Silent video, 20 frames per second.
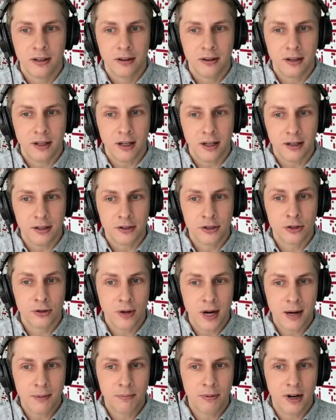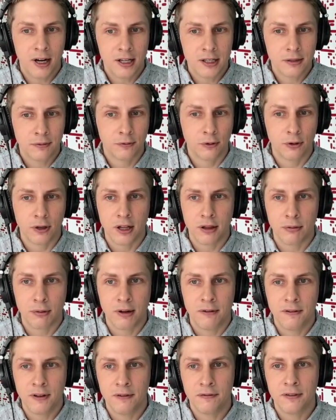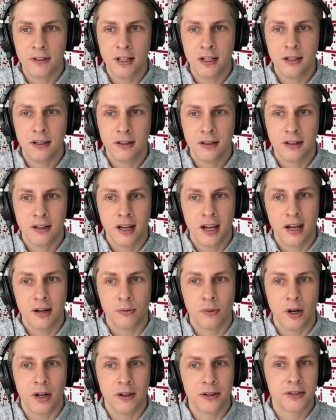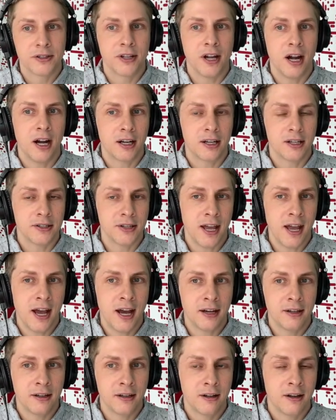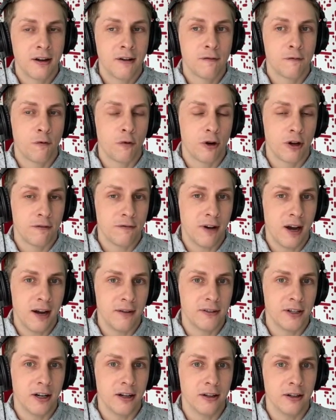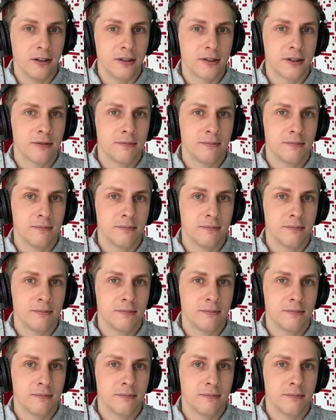the strike price, $43.50, and where the stock is at, $45.